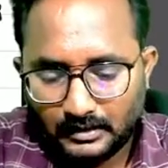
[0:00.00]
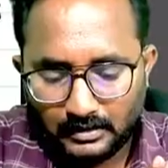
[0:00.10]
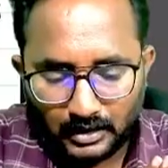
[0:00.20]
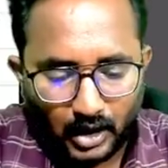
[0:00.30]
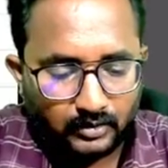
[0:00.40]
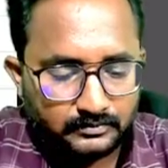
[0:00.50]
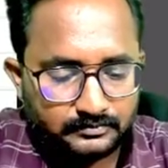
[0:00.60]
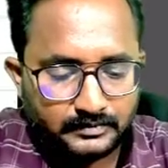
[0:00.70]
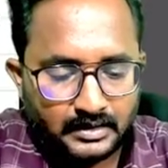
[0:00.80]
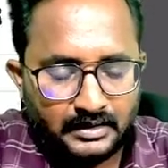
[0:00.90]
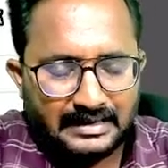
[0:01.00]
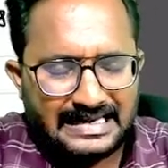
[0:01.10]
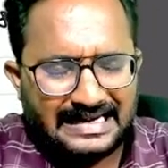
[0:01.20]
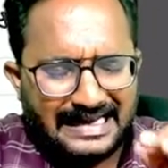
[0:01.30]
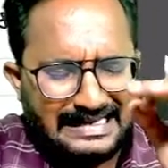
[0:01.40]
Now,
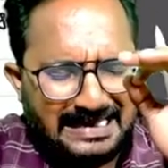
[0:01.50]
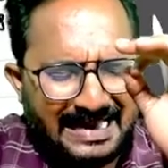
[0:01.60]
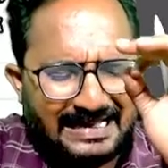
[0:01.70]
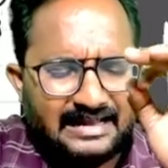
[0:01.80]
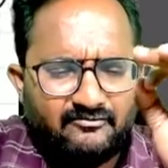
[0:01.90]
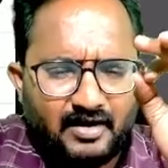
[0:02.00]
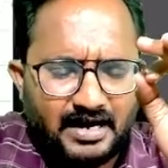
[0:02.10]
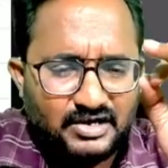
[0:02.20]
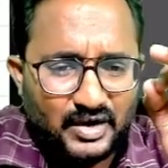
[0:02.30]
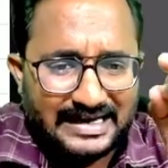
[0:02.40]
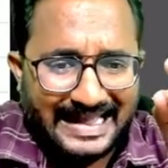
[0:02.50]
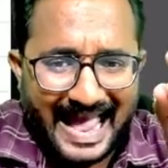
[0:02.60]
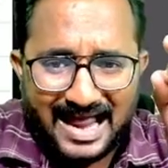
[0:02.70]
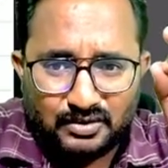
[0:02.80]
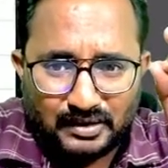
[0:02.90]
at any time while you are
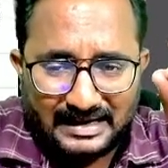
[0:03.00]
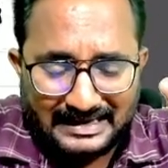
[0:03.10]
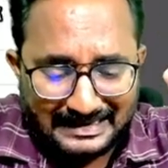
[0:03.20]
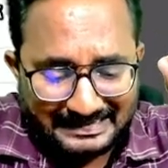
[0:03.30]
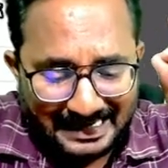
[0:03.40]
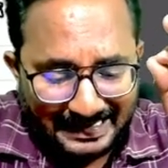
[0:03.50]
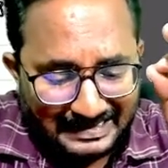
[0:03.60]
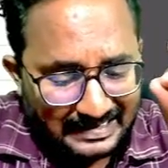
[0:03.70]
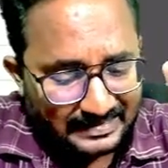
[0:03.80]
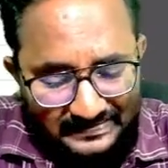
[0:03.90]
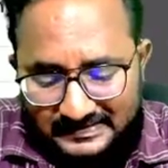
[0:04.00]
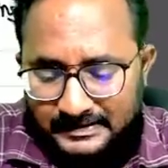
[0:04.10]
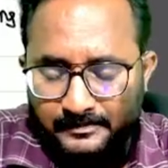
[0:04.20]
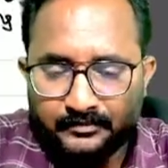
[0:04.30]
calculating the interest,